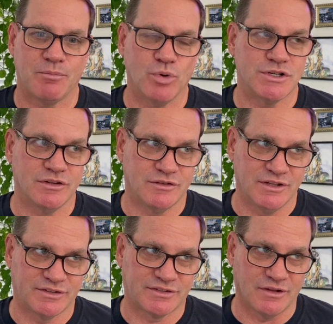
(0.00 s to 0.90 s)
which is the
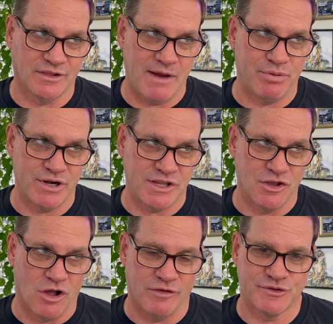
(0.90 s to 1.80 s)
celebrity
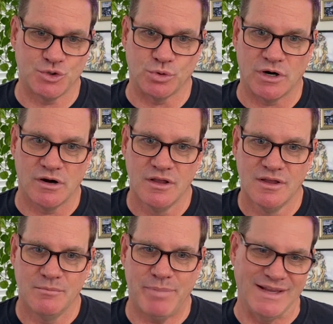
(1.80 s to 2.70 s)
golf tour,
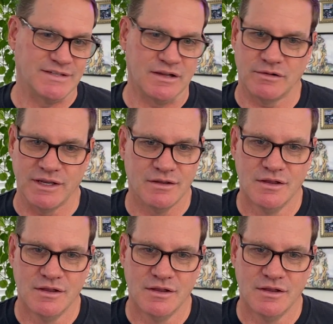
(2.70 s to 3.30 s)
basically,